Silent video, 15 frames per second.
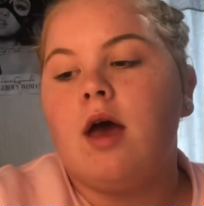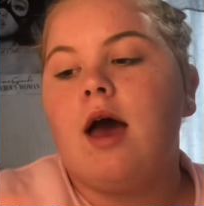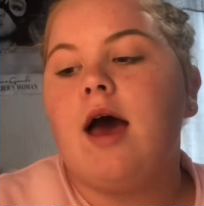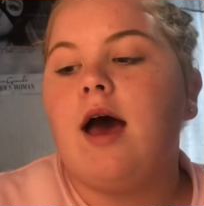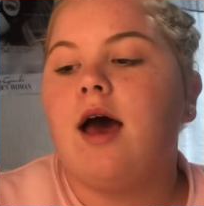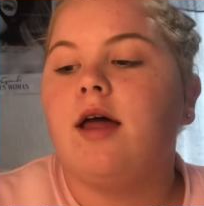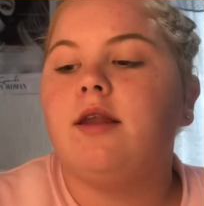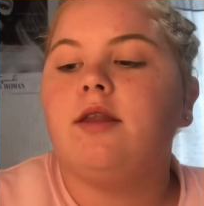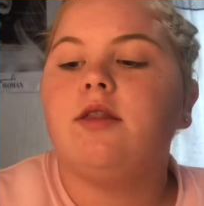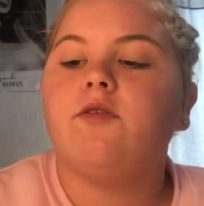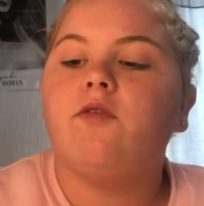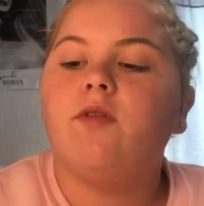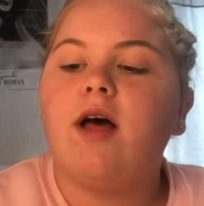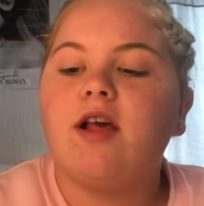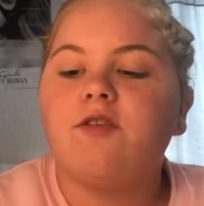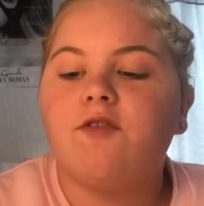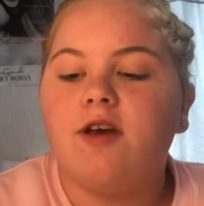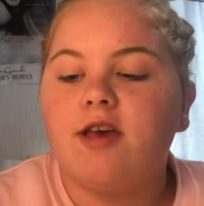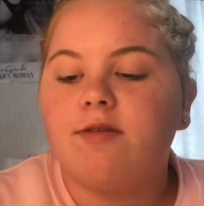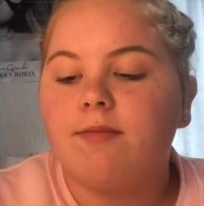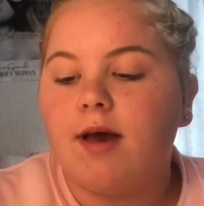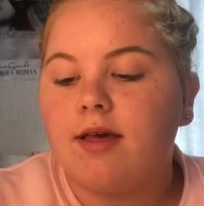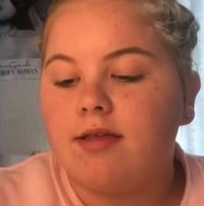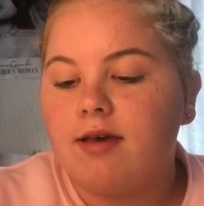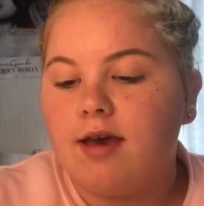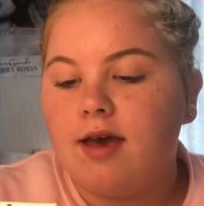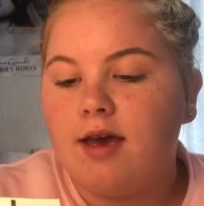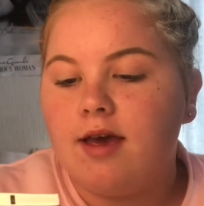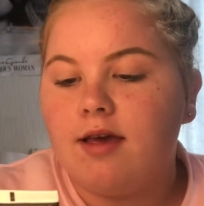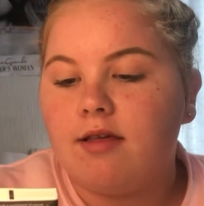the last face mask
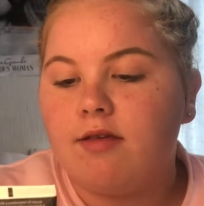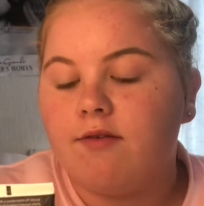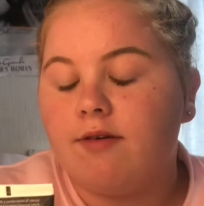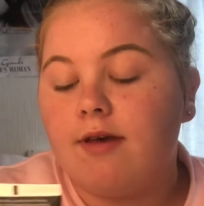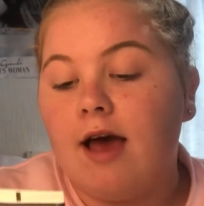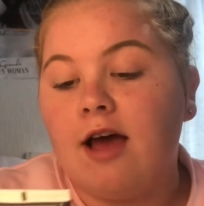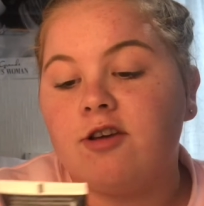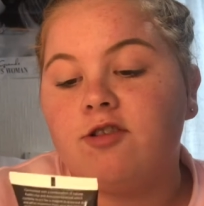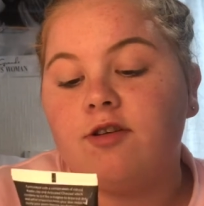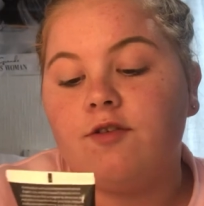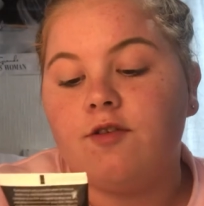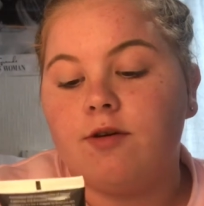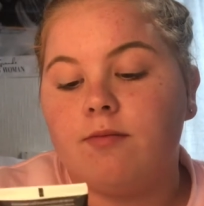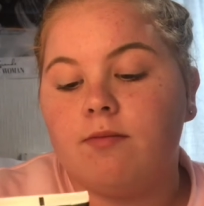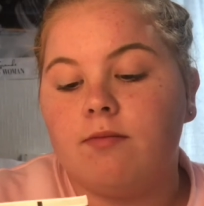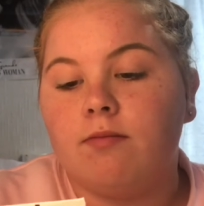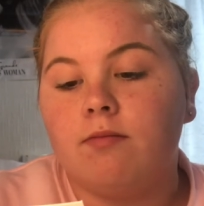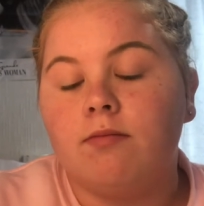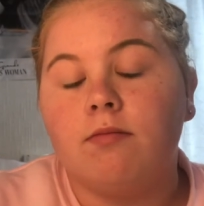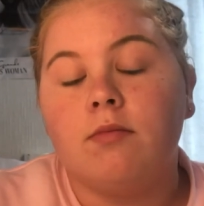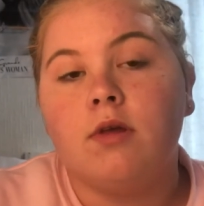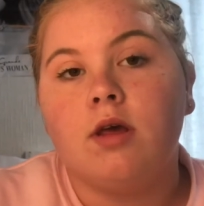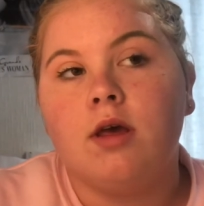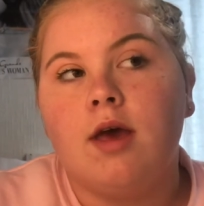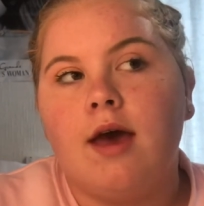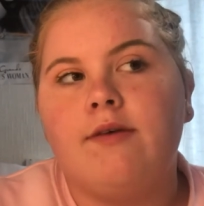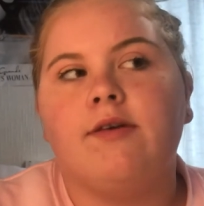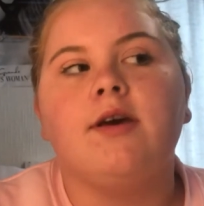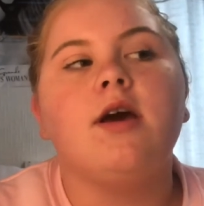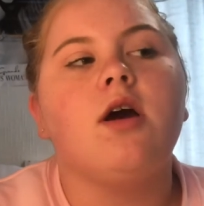is actually from, I
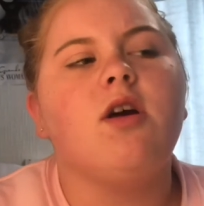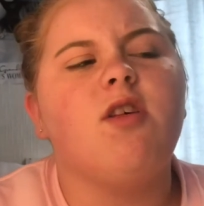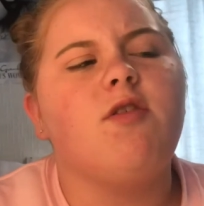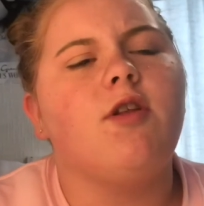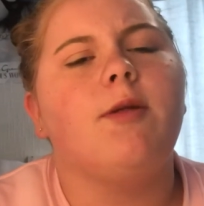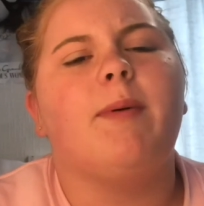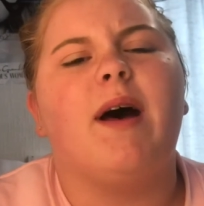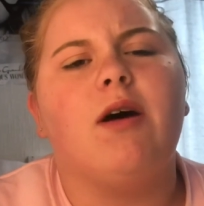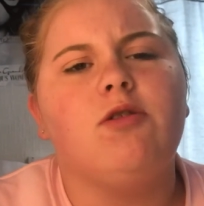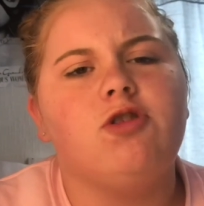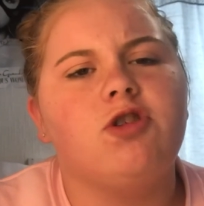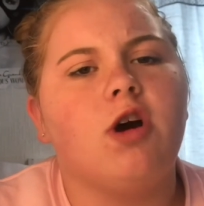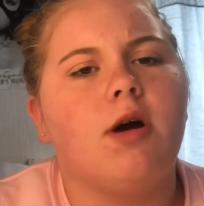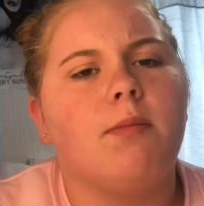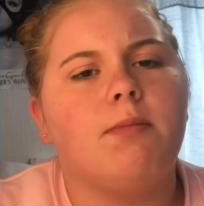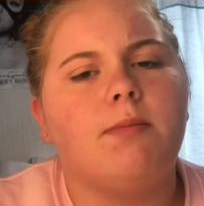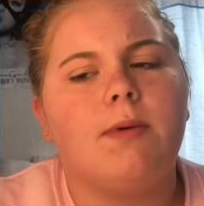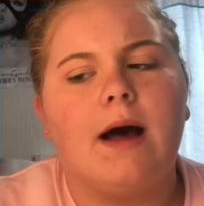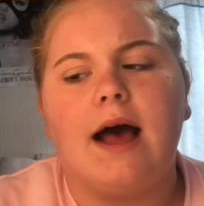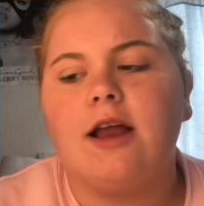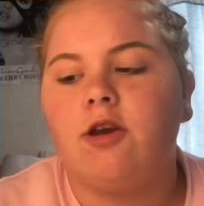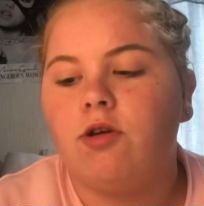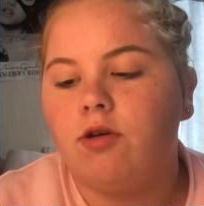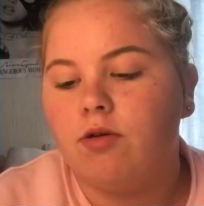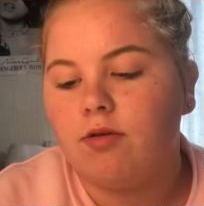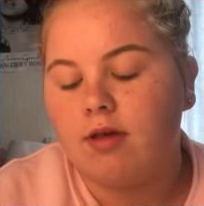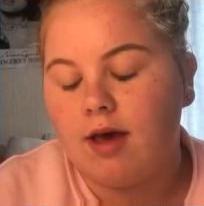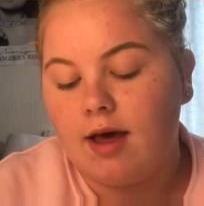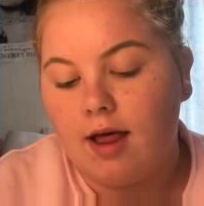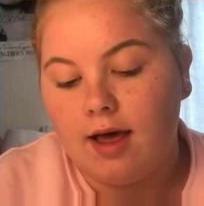think it was from the Pound Shop, but I do use
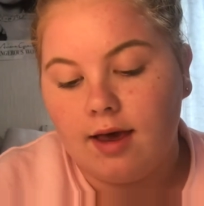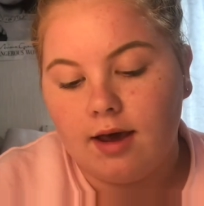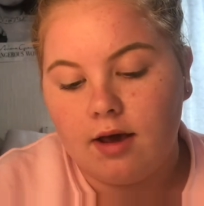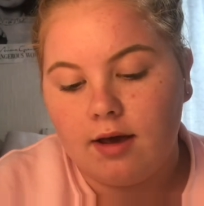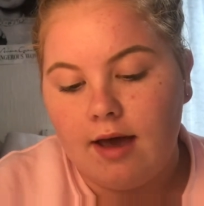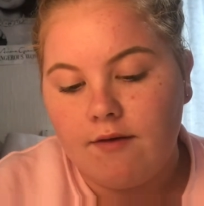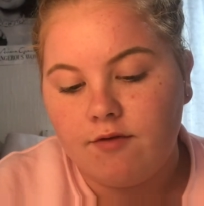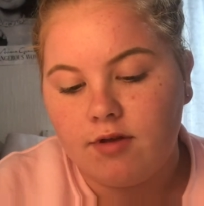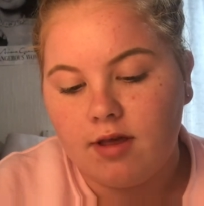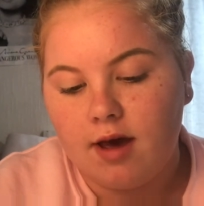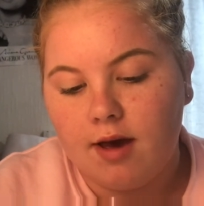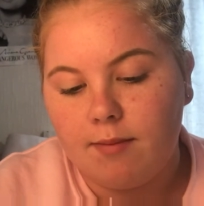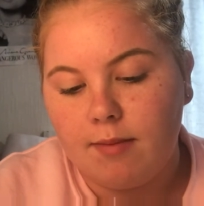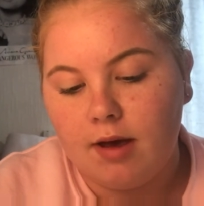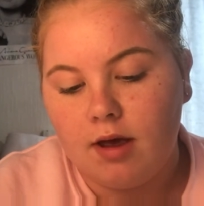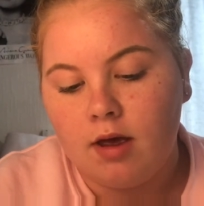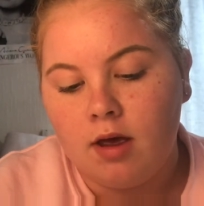it like every time.